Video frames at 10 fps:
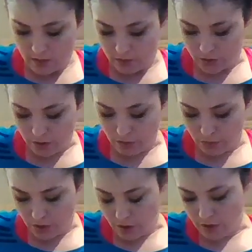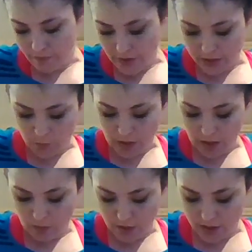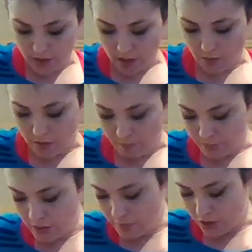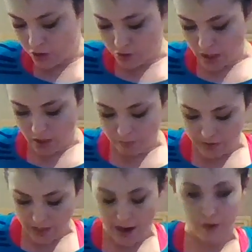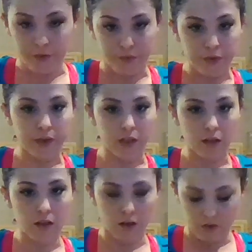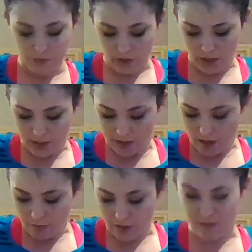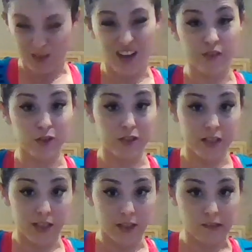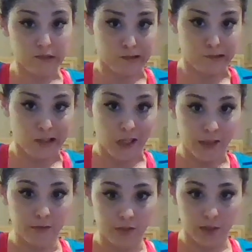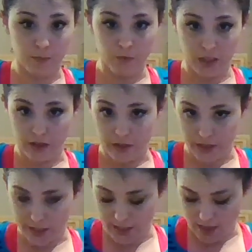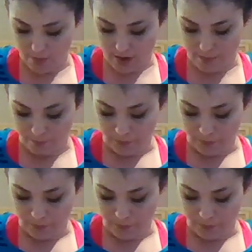So, you find the spot you want it to go in pretty much straight up and down if you can, if you can get it that way. I'm kind of OCD, so I try really, really hard to get it that way.